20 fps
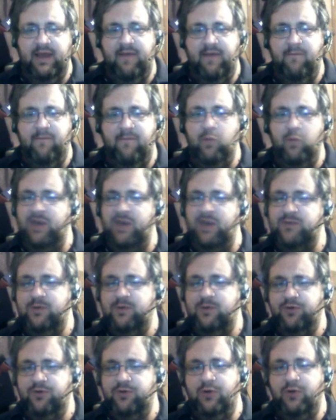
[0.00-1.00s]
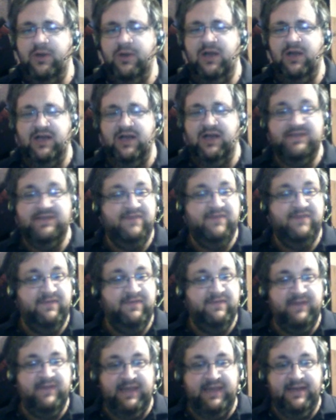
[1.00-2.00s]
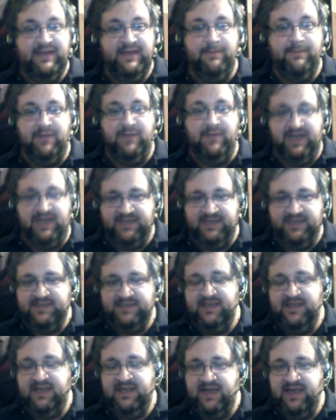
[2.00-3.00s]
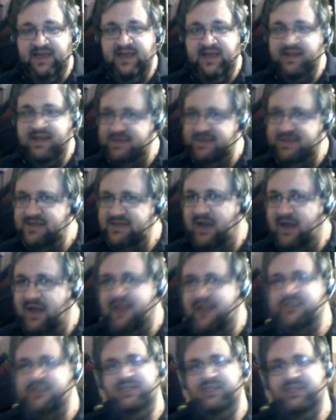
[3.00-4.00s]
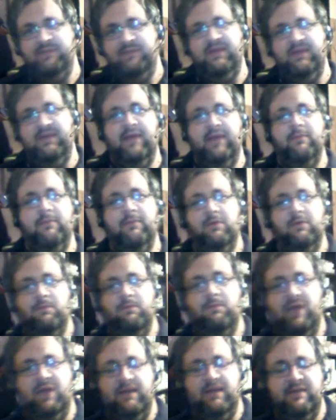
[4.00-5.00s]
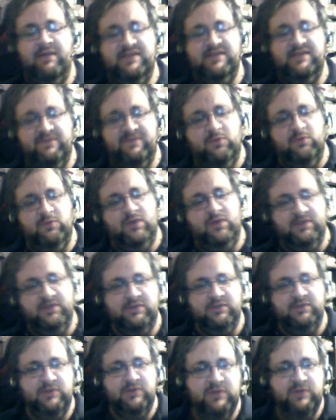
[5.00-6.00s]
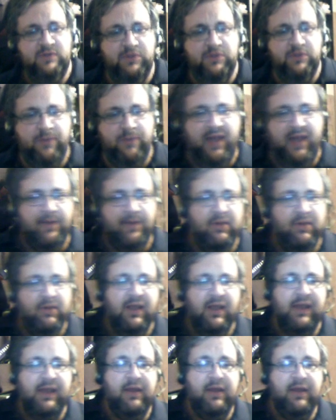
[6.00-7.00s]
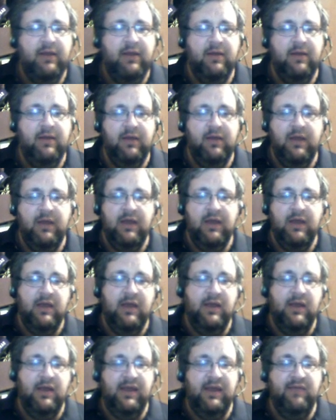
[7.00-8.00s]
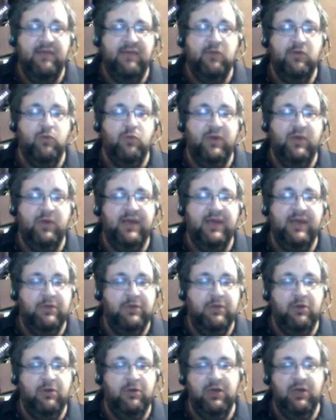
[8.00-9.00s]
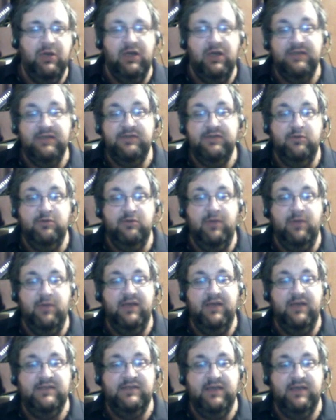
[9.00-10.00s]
Race reroll token costs 15 bucks. This is not a cheap game by any means. If you want to pay to play, even a rename token costs 2 bucks.